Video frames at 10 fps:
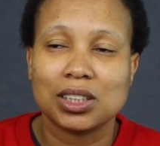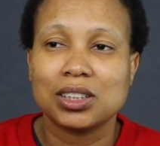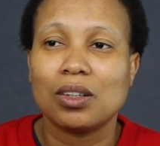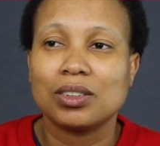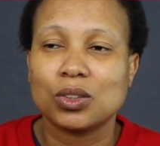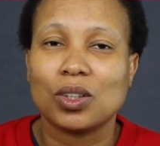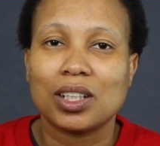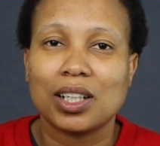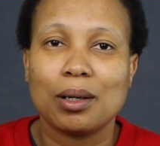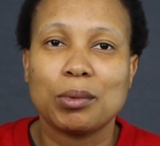That's how it's
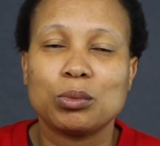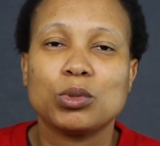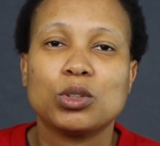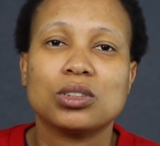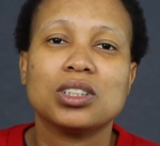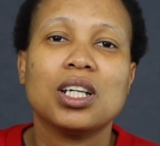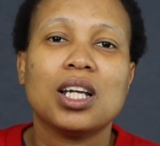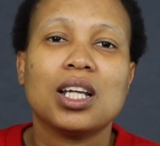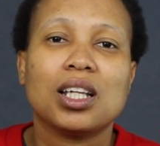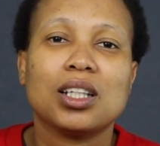gonna come out, because
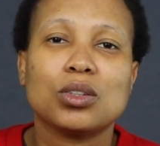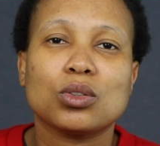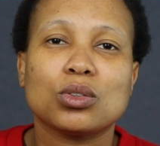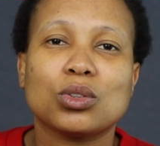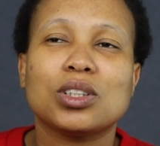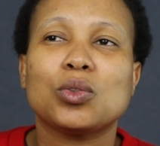so